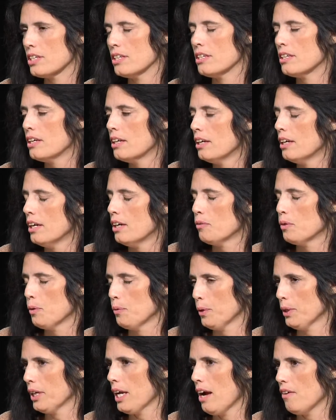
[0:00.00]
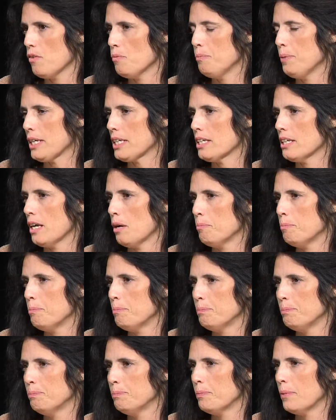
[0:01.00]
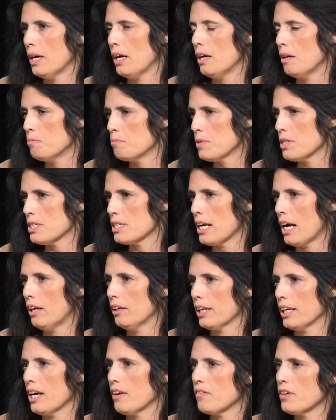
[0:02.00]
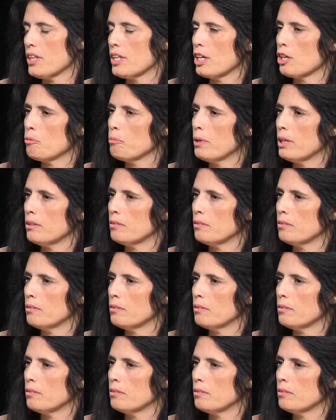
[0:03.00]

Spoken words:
and we really haven't picked it up, just tallying everything. But.